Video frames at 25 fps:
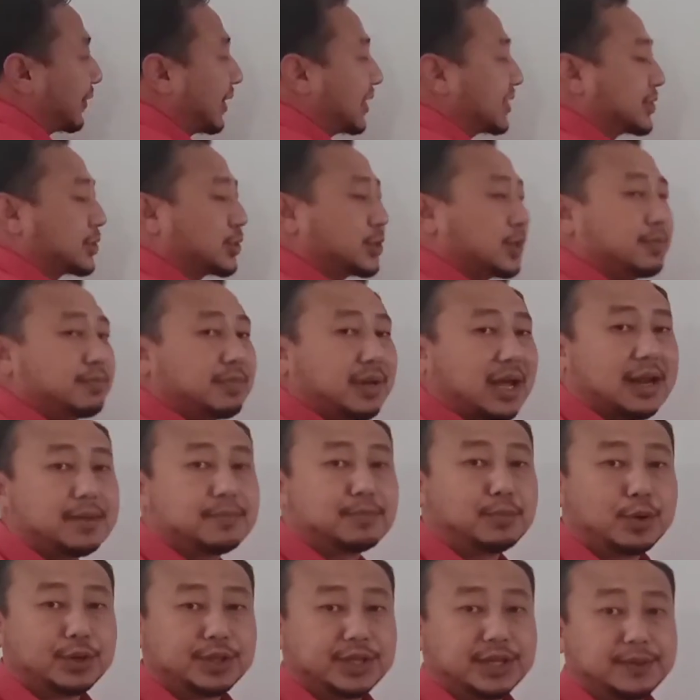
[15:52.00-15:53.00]
a streamlined
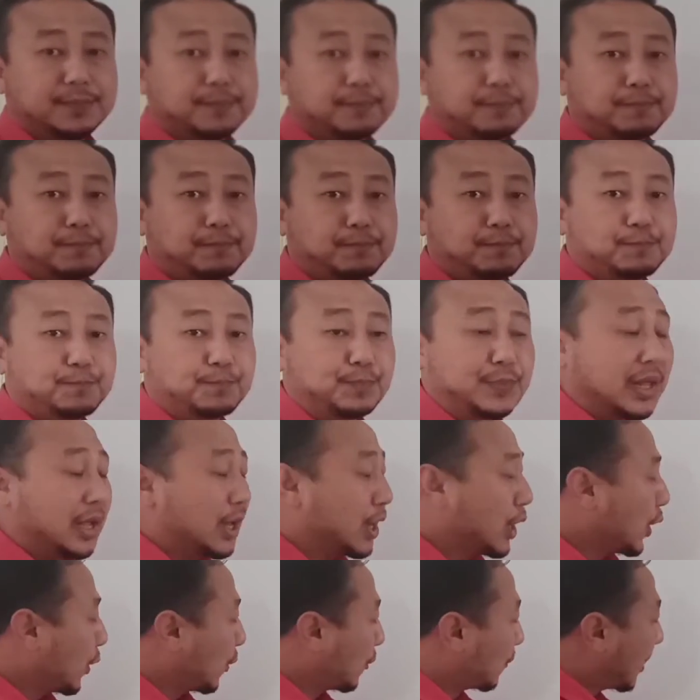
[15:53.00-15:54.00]
body.
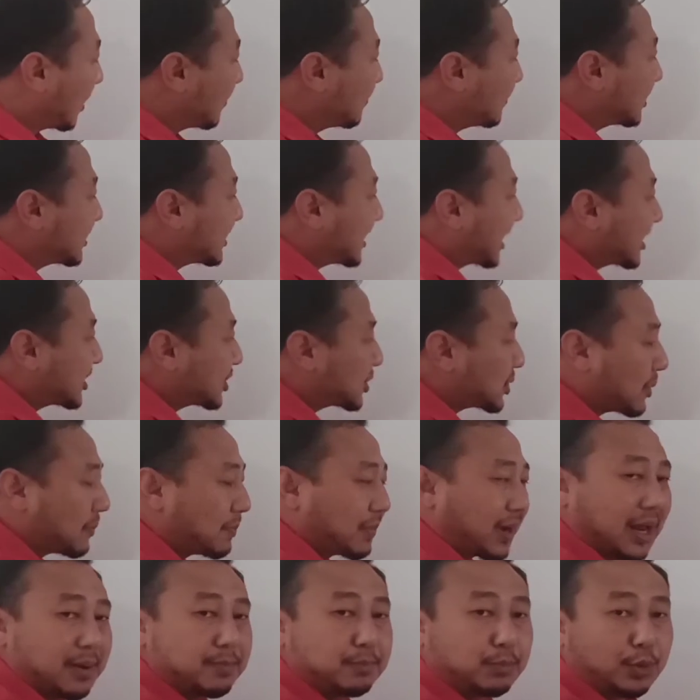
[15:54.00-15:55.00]
When we say
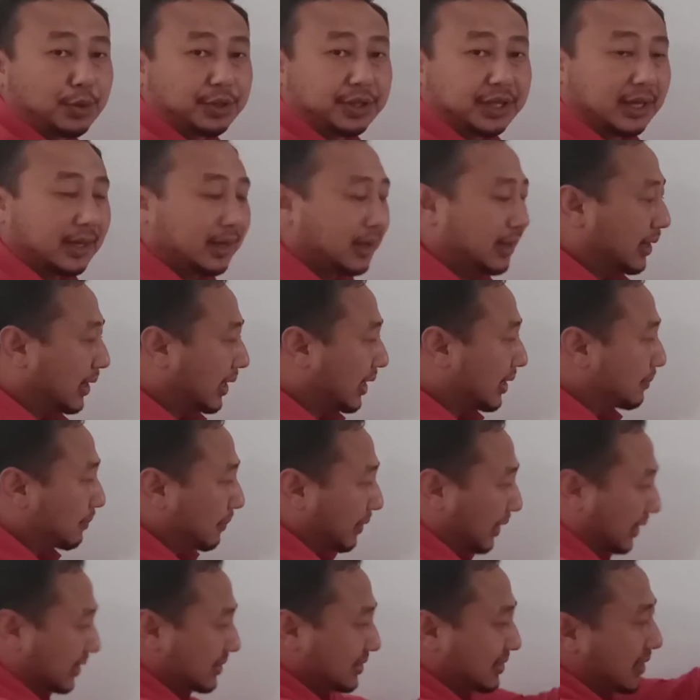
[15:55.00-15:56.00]
streamlined body, it
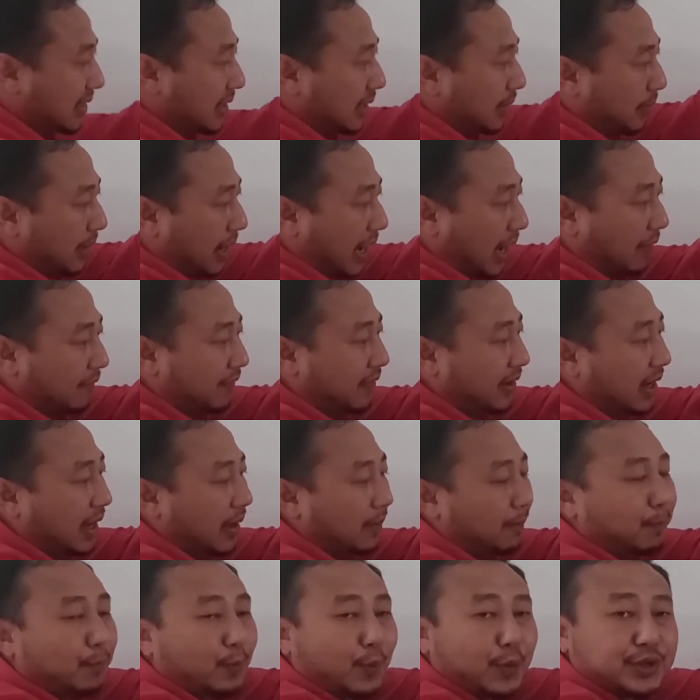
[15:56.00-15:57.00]
means having
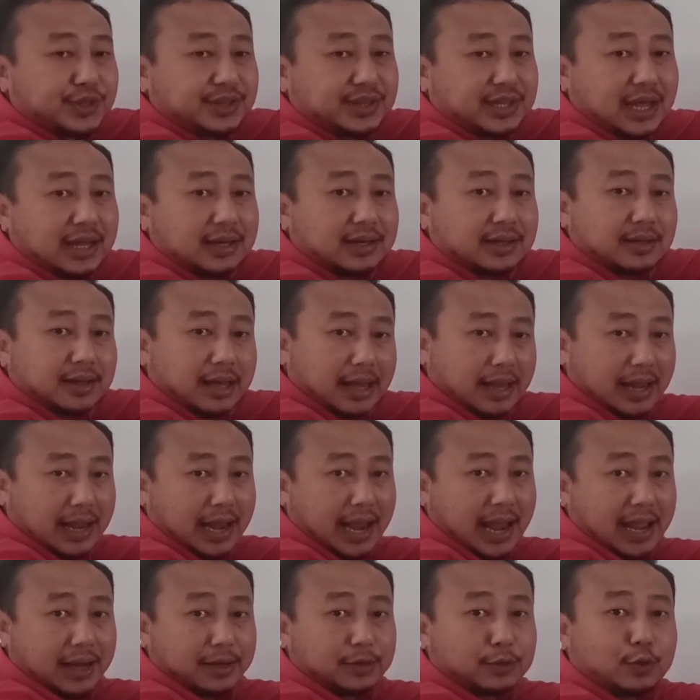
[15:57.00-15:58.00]
a pointed
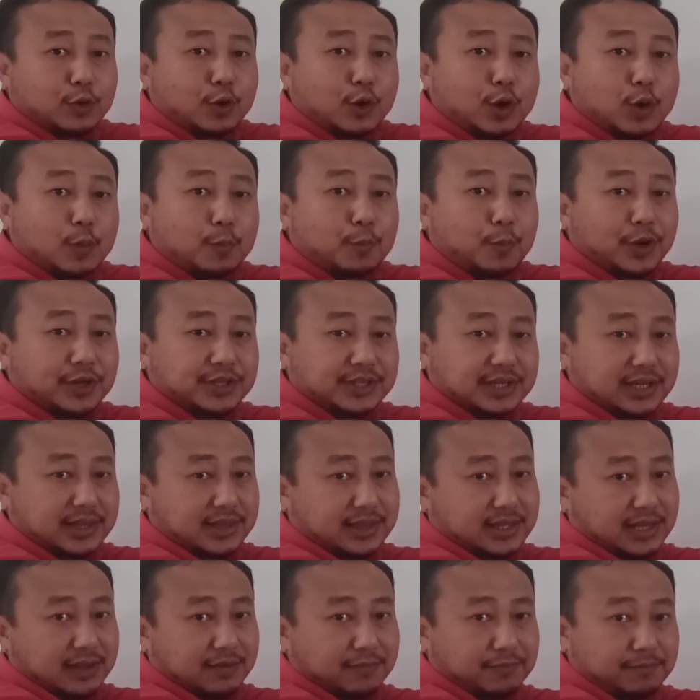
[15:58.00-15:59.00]
end or pointed
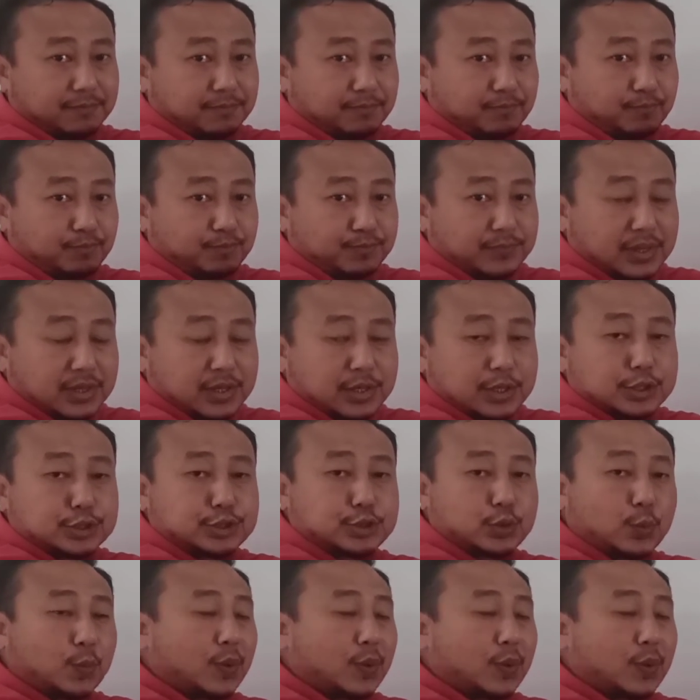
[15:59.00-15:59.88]
tip. So